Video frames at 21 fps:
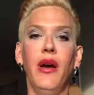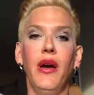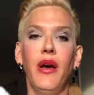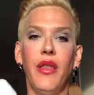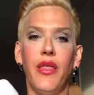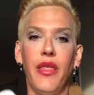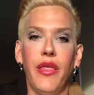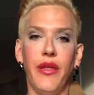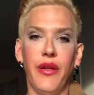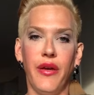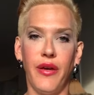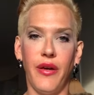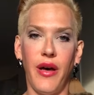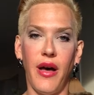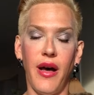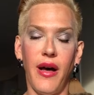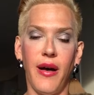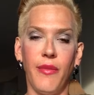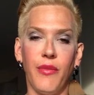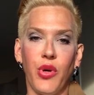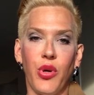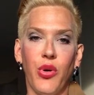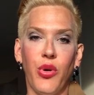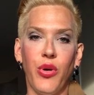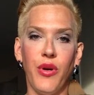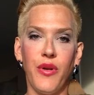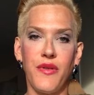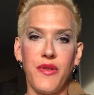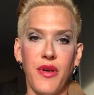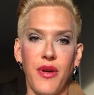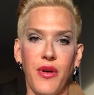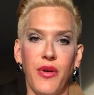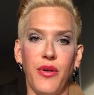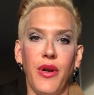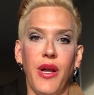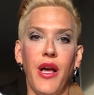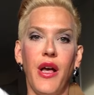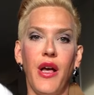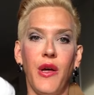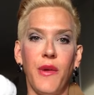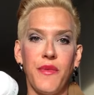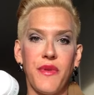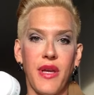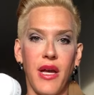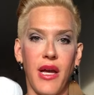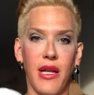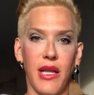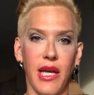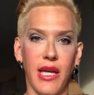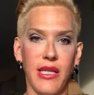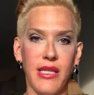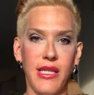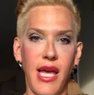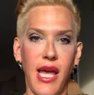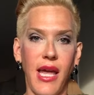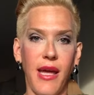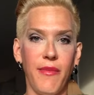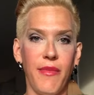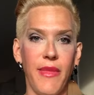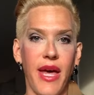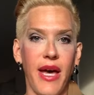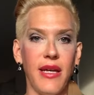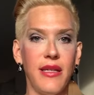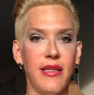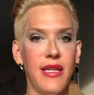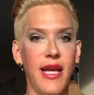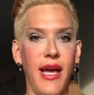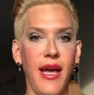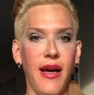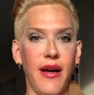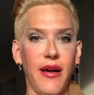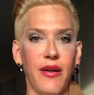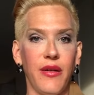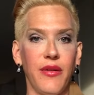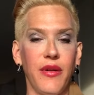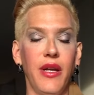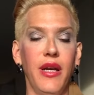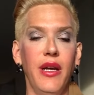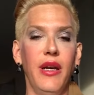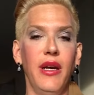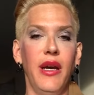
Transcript: the cortisone helps kind of like tame that down